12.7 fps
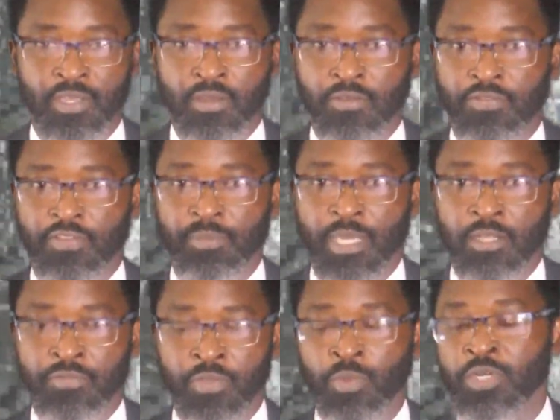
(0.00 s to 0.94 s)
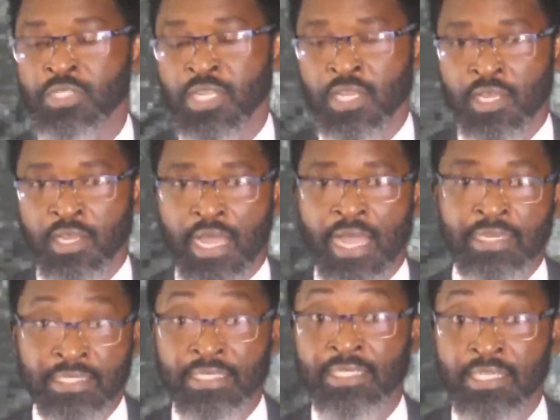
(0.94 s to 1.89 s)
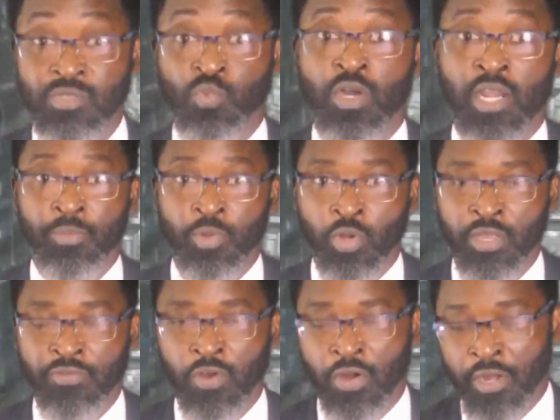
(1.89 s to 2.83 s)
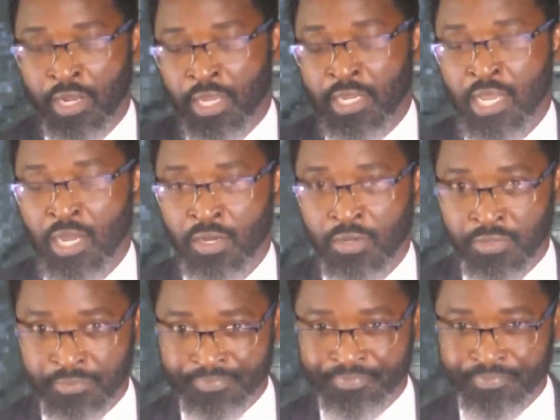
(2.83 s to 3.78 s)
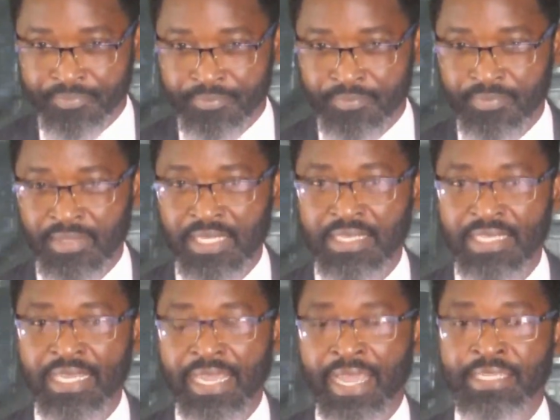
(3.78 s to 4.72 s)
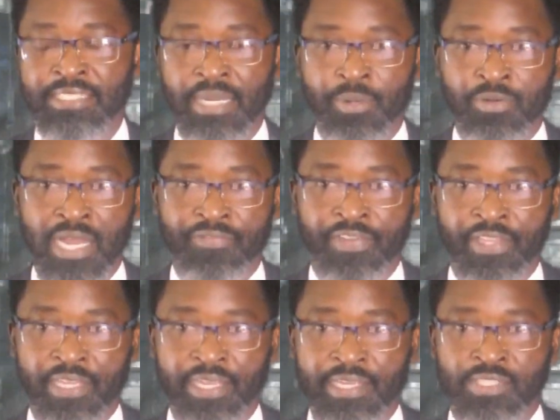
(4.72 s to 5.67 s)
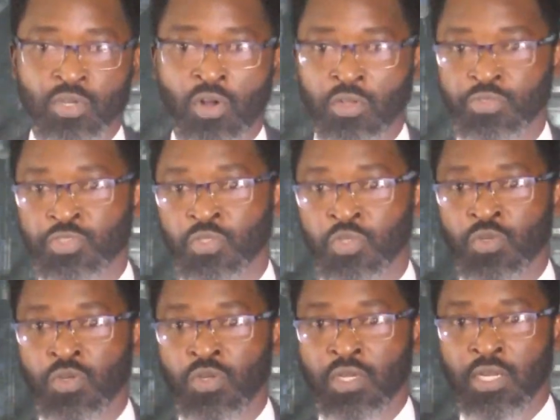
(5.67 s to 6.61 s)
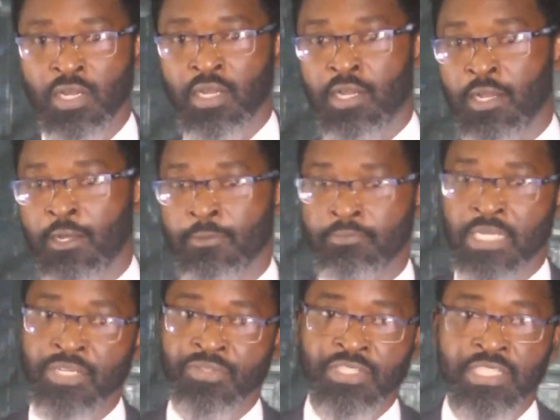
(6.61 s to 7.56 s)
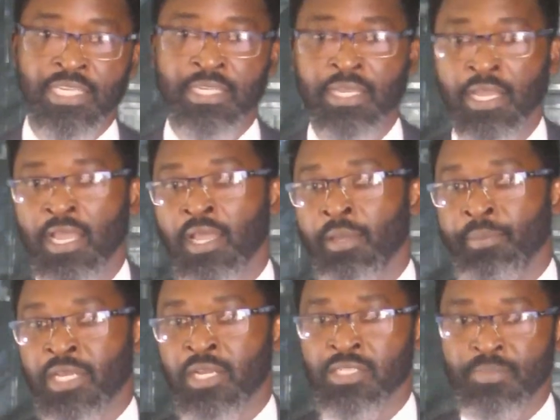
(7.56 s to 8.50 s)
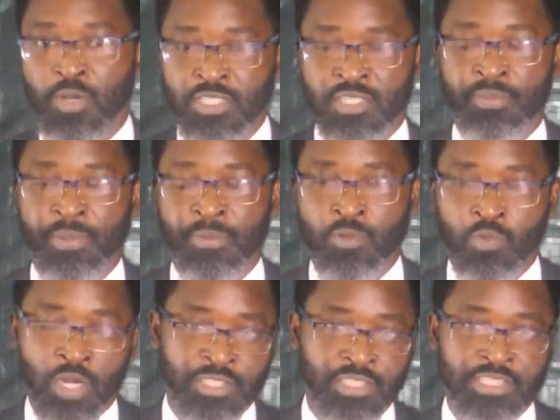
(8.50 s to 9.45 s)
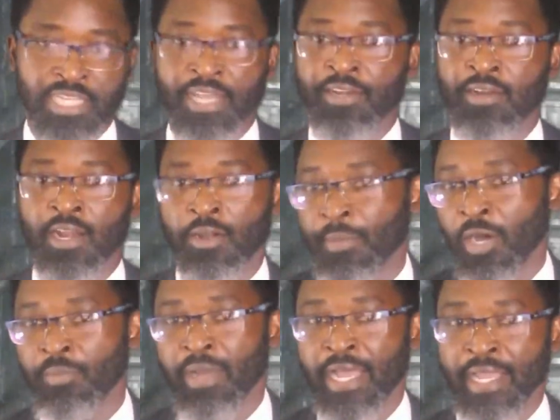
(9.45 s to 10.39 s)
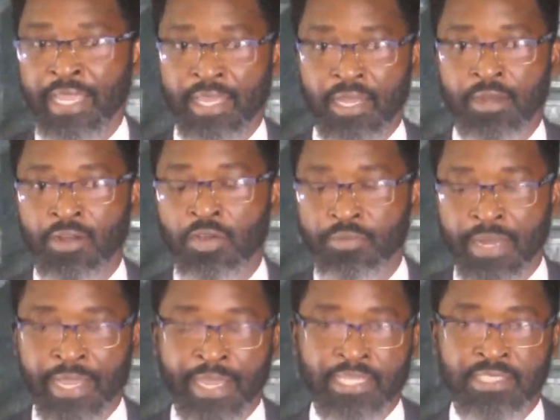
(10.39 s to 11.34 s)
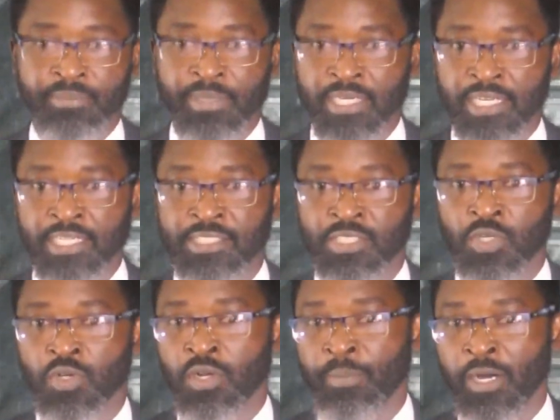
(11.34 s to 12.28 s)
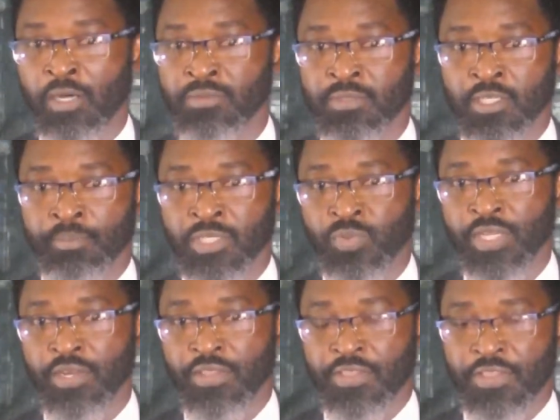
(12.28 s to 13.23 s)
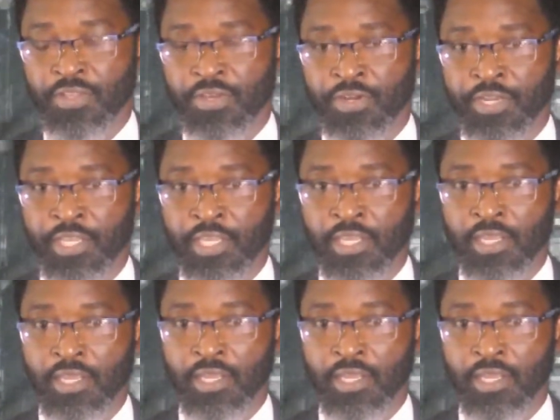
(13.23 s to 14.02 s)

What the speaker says: female viewers, ideally is what going for. Now, the age demographic is also interesting, because most of the people who watch this channel are around my age, middle age, so about between 34